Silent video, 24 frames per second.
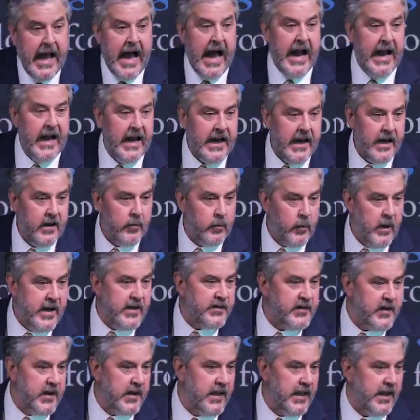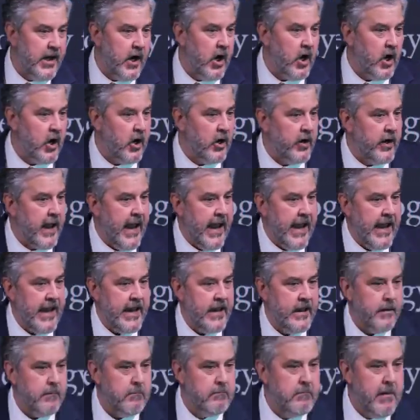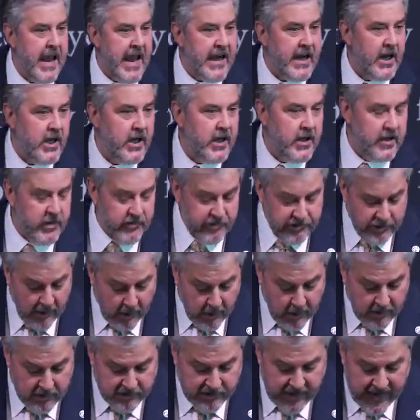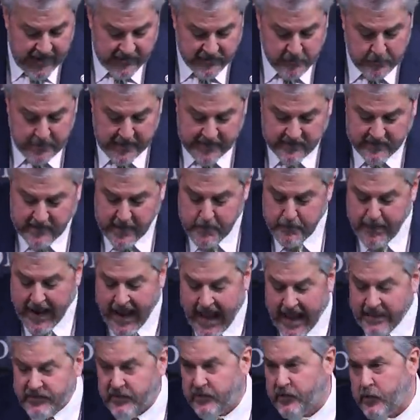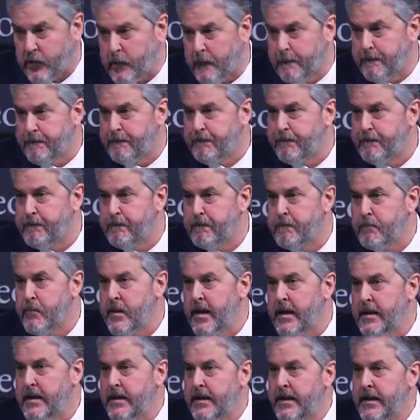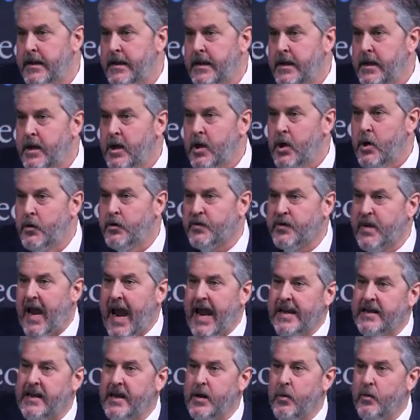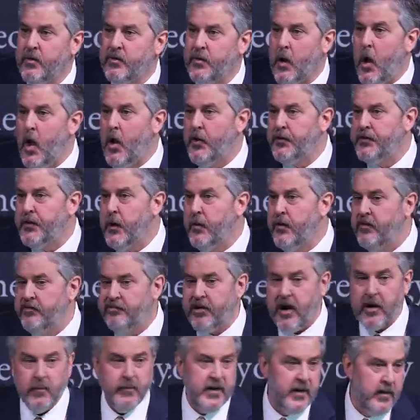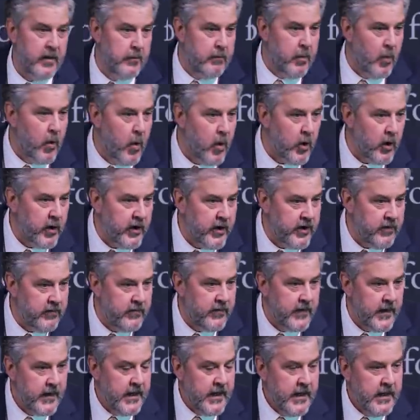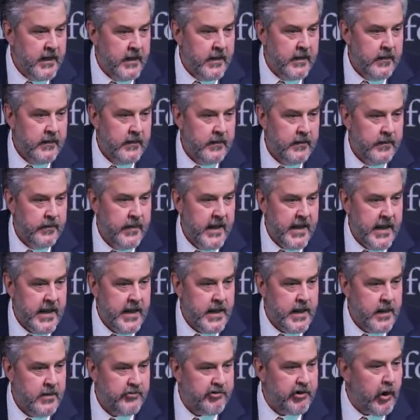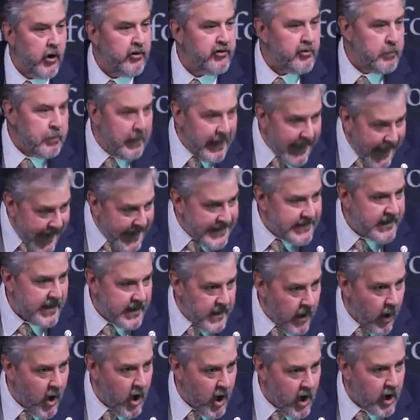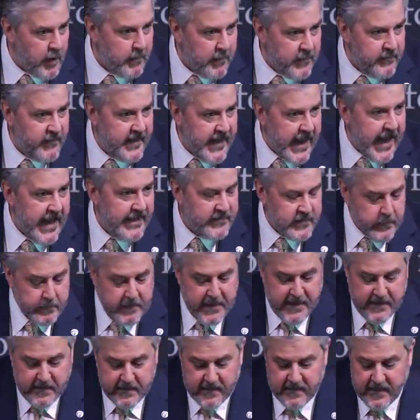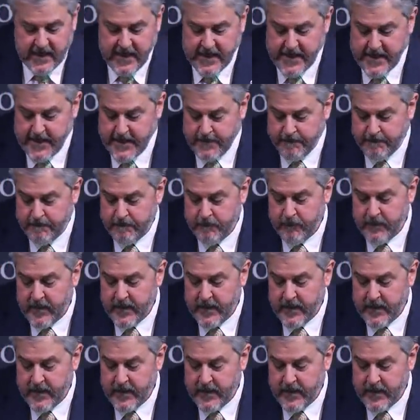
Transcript: I recently heard a mega church SBC pastor who sadly was also the chairman of the board of the church planting arm of the SBC.